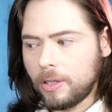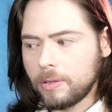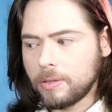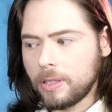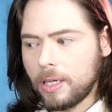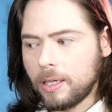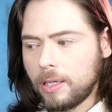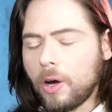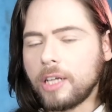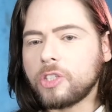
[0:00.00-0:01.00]
No, yeah.
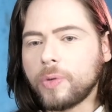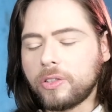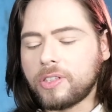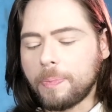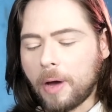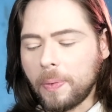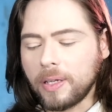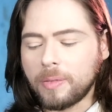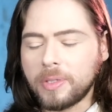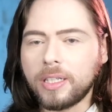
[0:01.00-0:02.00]
No, I just wanted to say
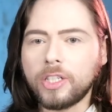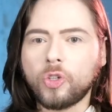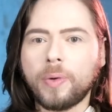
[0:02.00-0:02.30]
populism is an issue,